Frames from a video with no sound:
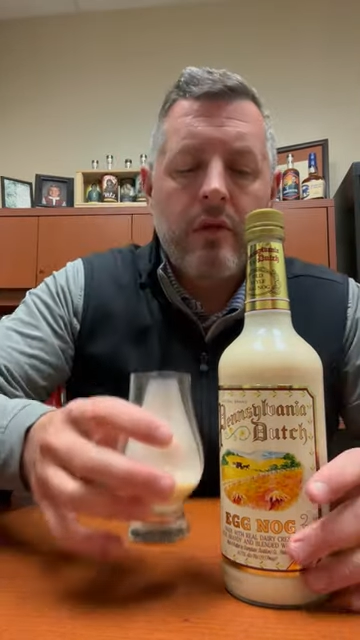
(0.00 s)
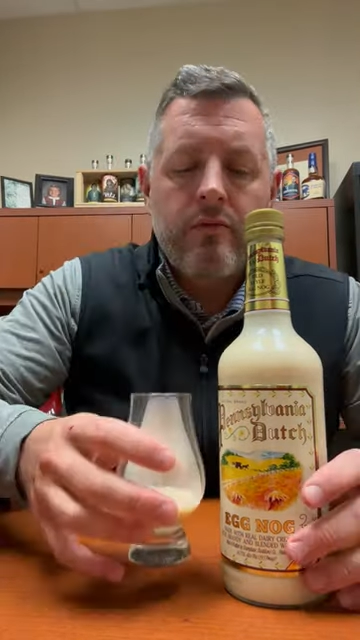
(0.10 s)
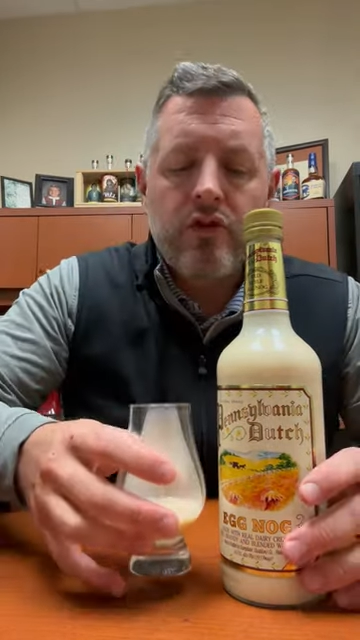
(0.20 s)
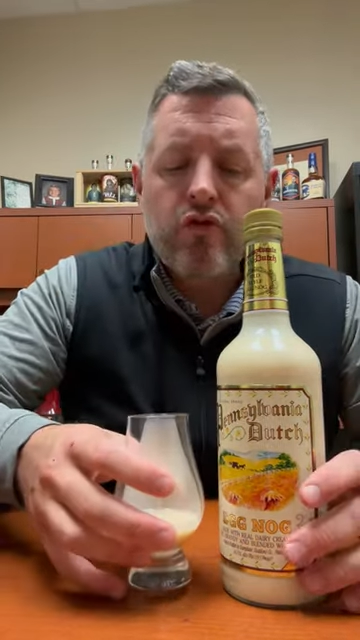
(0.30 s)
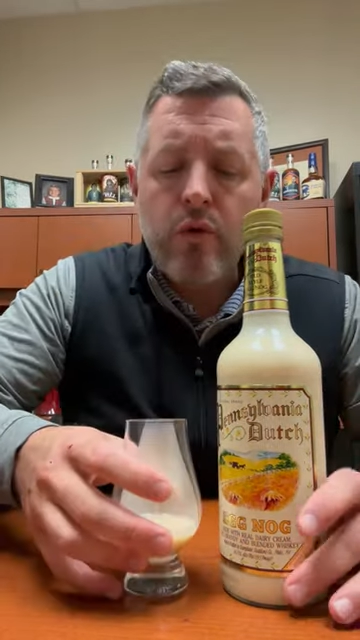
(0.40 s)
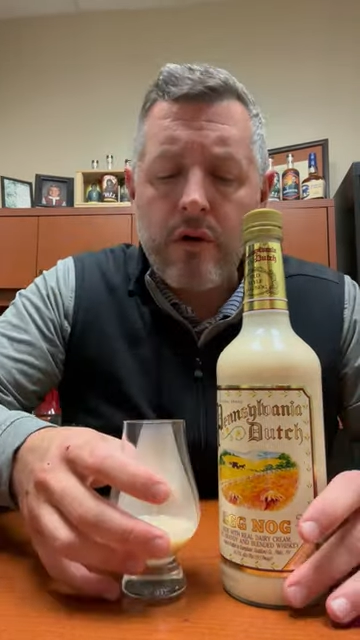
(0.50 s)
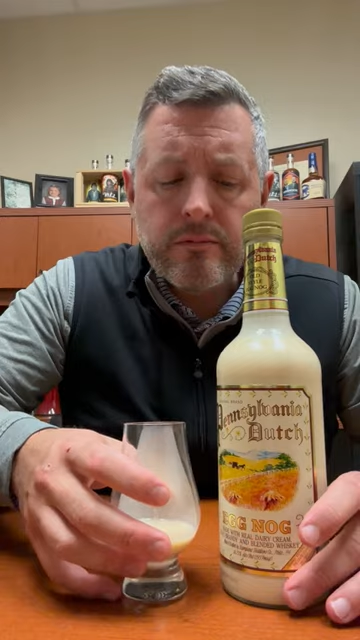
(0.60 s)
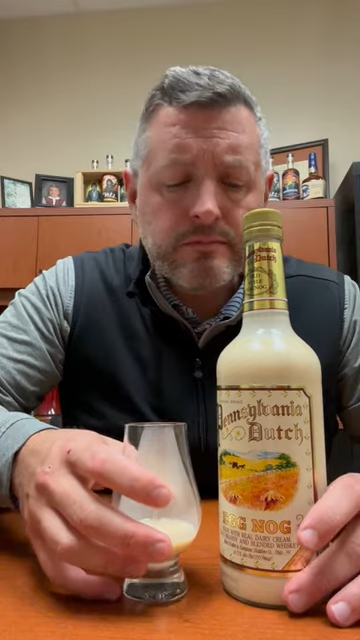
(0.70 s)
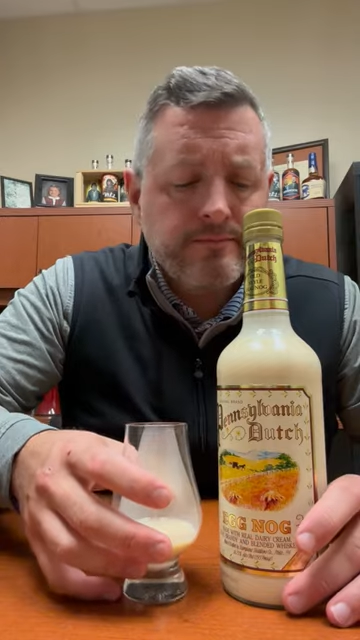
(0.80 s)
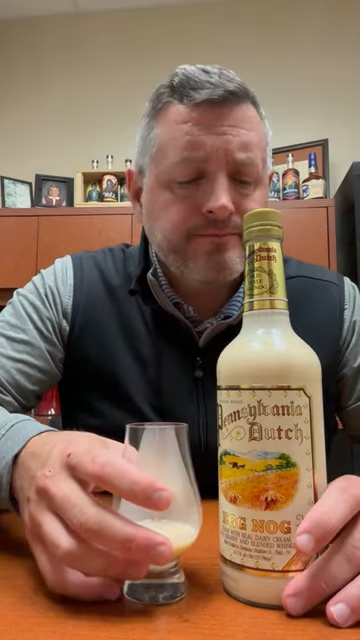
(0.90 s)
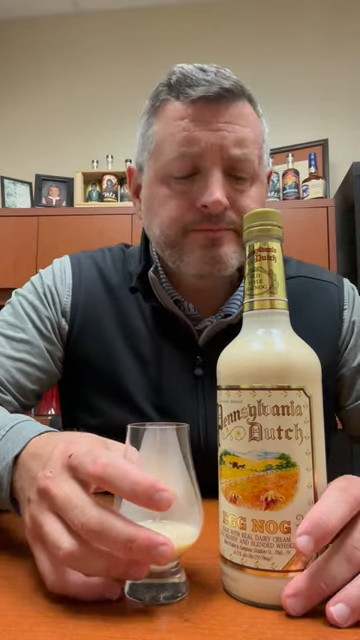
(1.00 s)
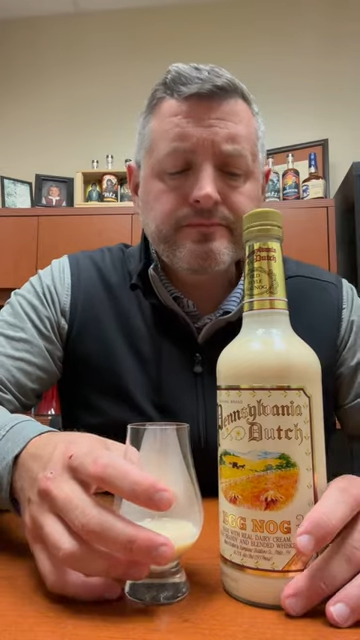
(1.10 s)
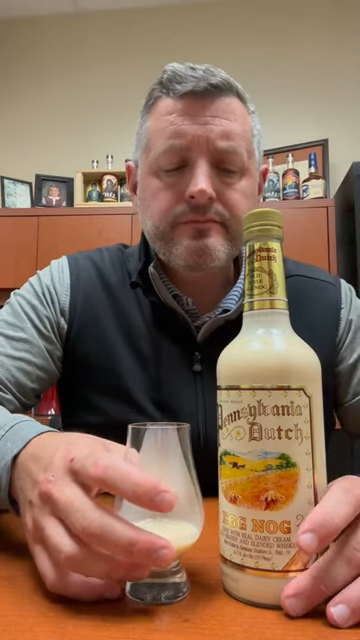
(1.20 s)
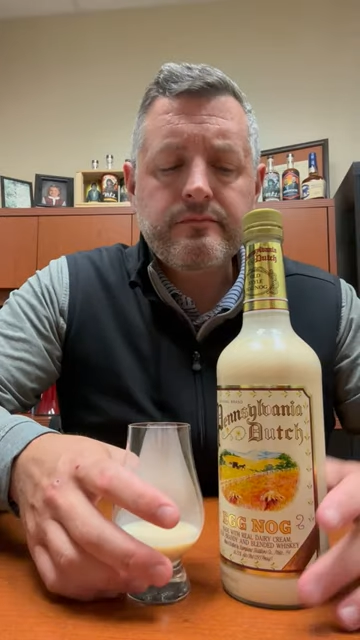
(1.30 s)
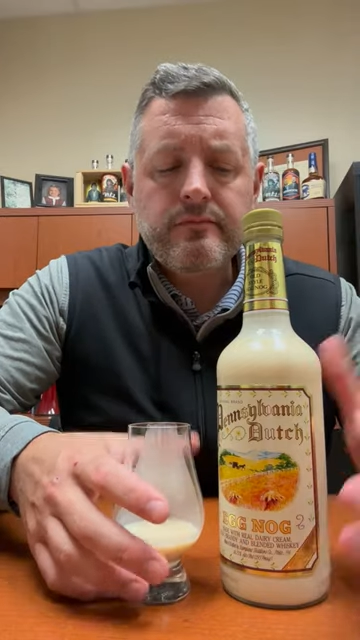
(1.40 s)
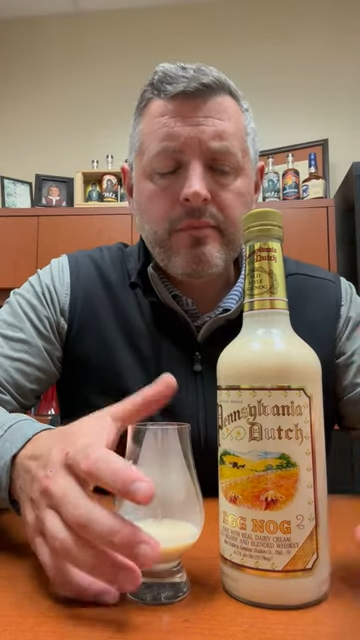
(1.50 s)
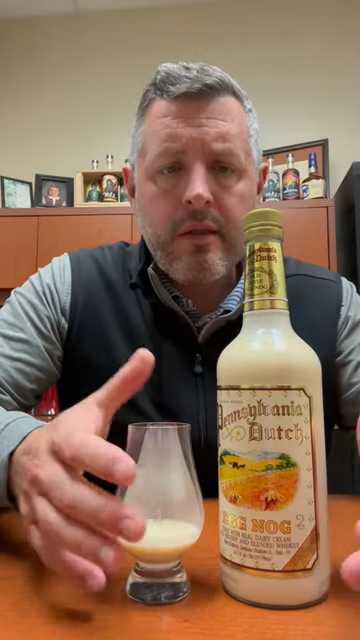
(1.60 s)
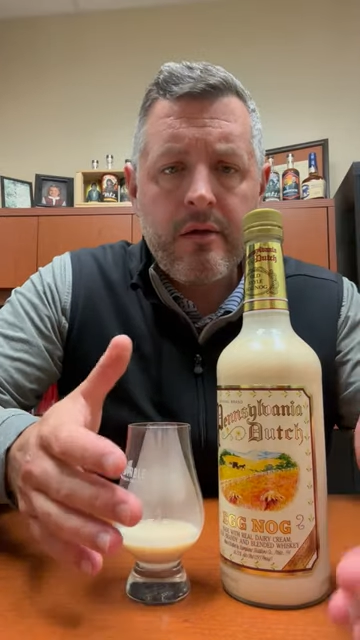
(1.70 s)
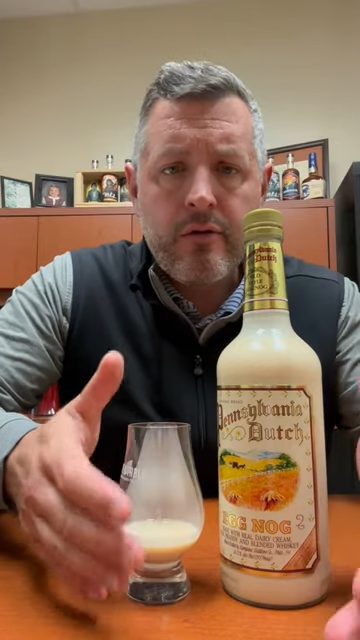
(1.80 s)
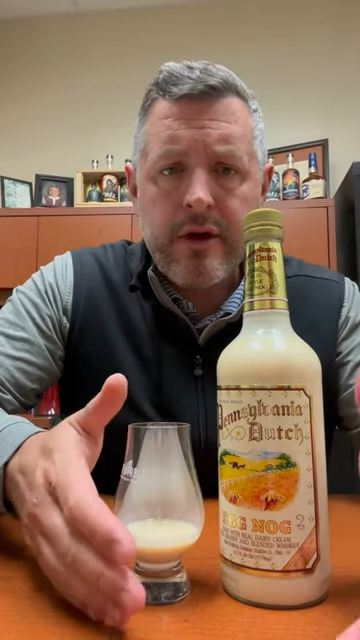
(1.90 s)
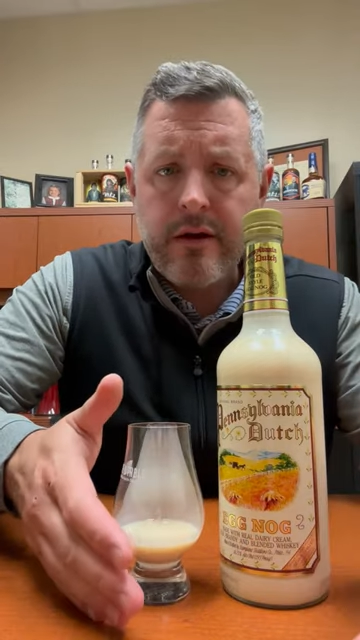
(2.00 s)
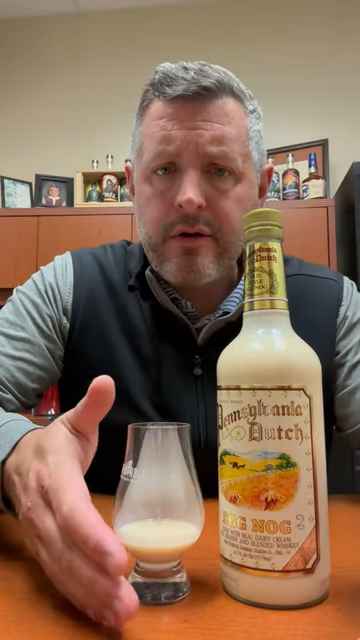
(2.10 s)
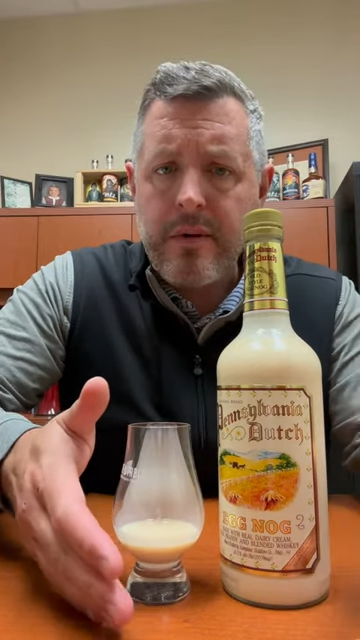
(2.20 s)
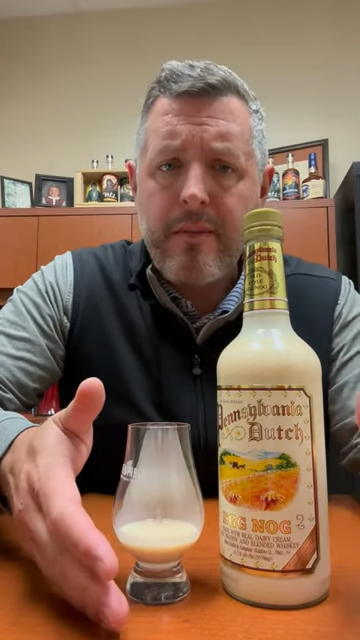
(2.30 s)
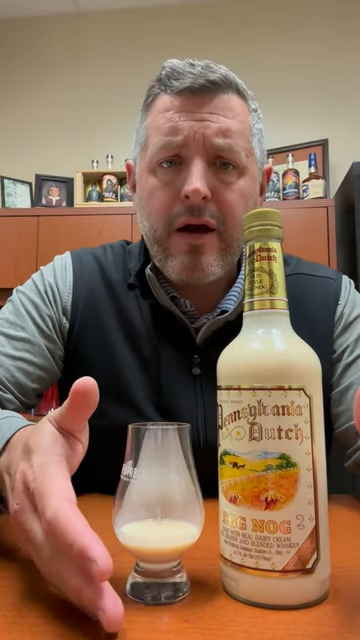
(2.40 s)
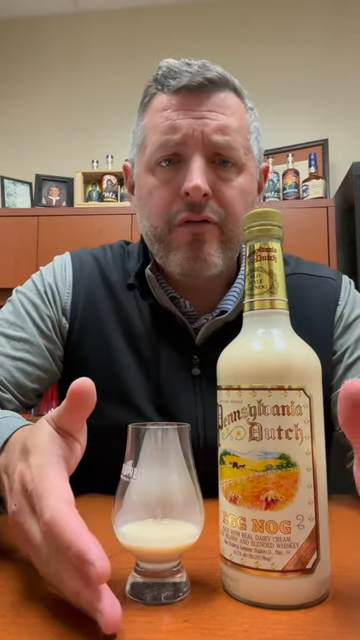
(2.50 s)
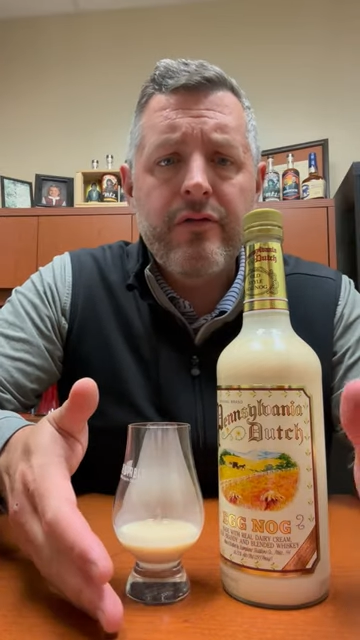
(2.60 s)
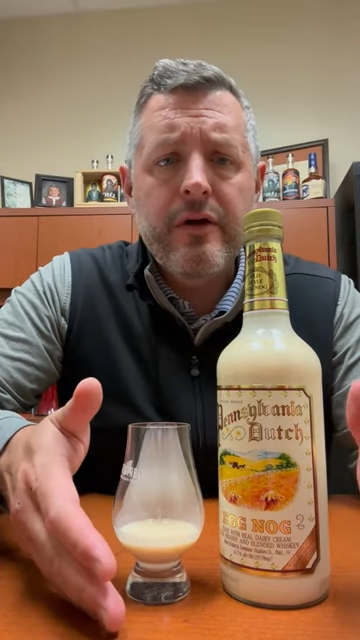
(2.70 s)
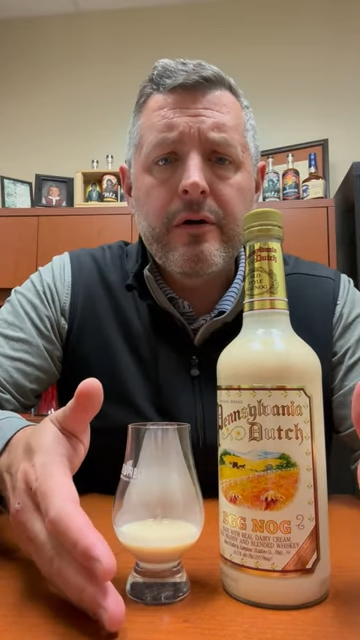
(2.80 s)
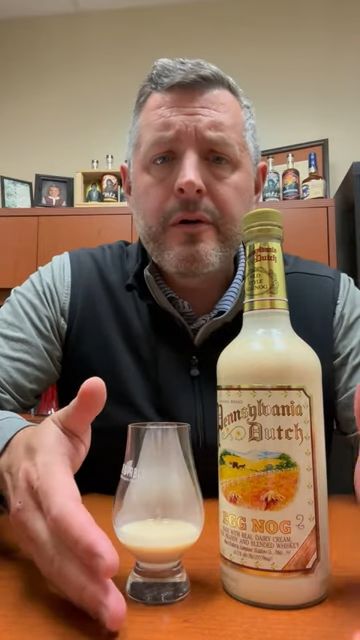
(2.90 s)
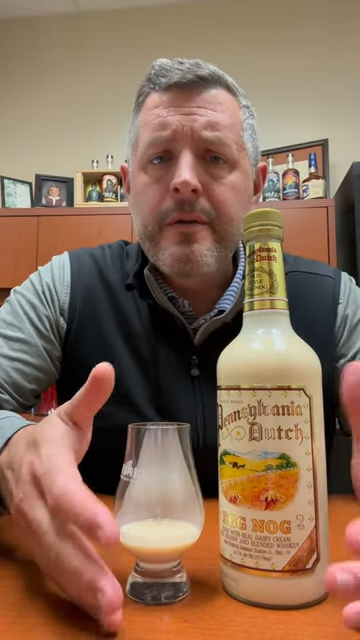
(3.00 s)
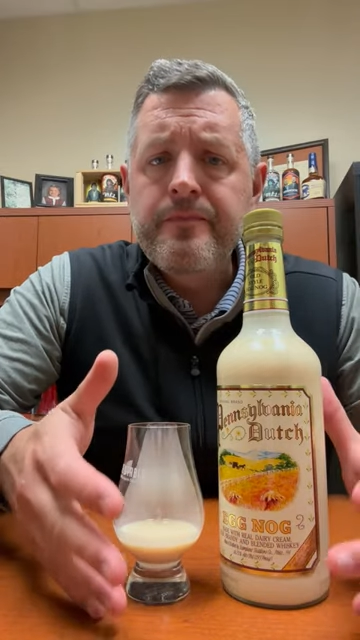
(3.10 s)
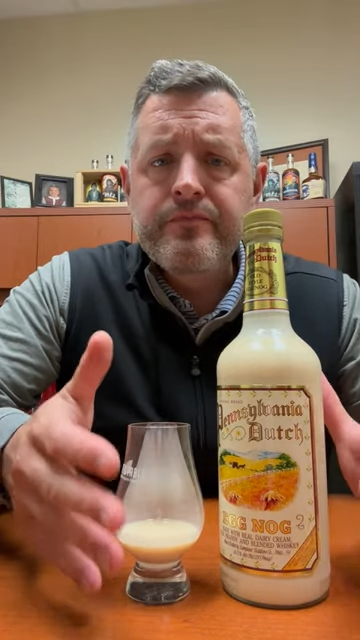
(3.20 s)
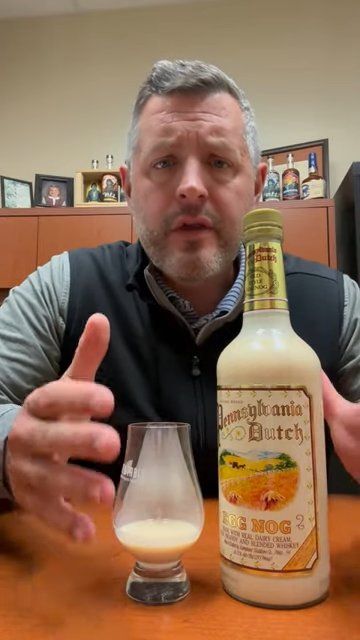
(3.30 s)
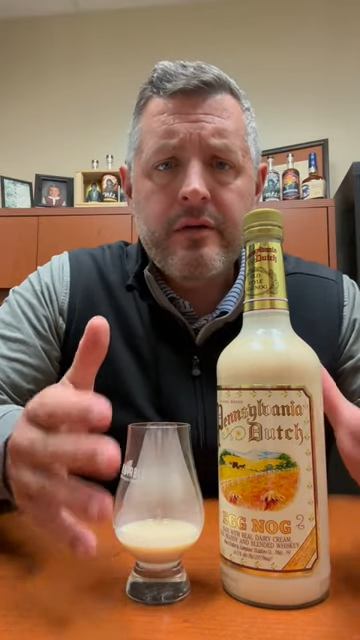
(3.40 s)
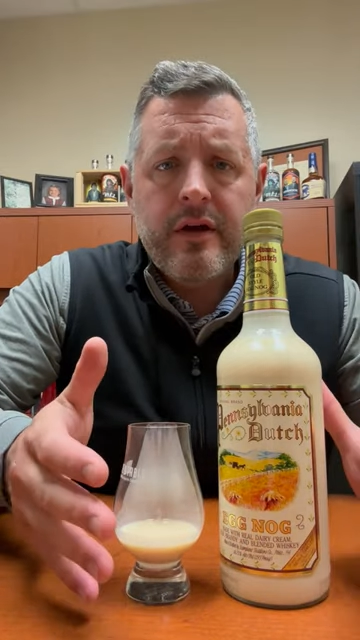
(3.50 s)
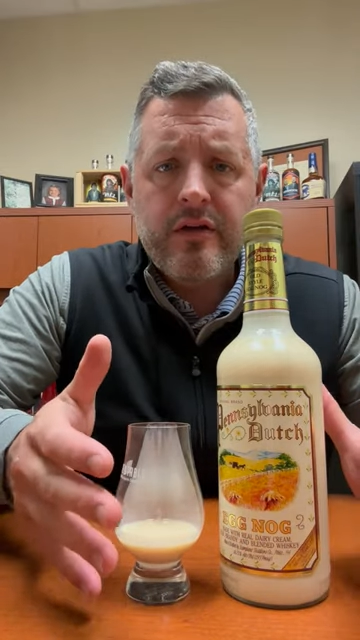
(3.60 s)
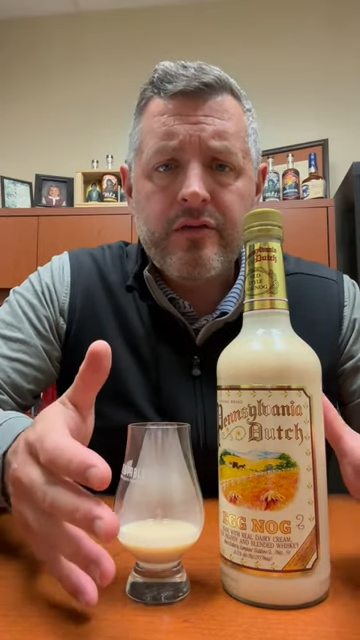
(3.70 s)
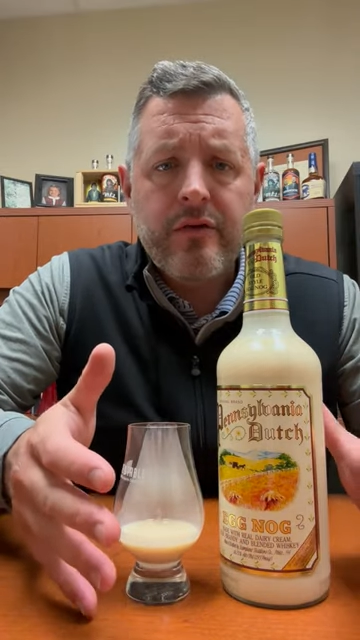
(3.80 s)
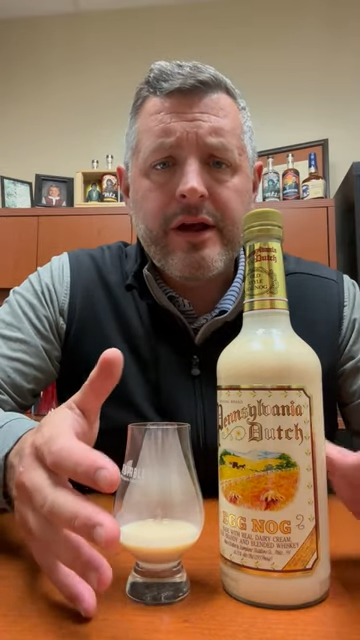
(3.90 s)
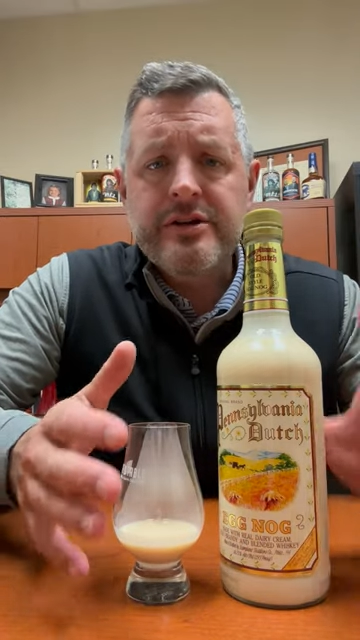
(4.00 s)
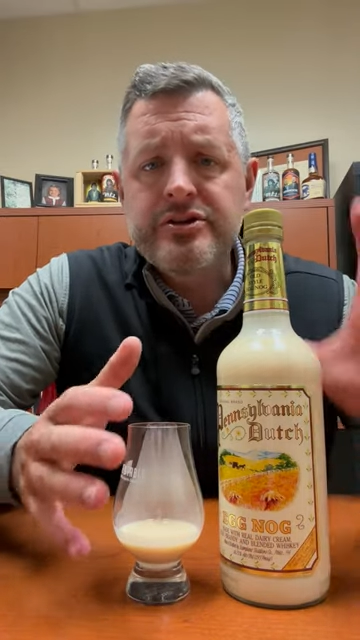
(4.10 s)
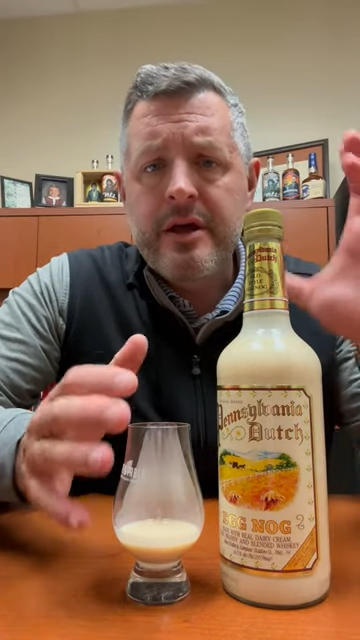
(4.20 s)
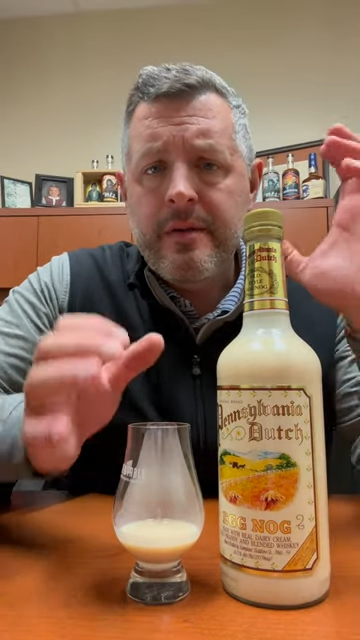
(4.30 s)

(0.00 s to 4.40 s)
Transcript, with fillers: this one, great creamy mouthfeel, tastes fresh.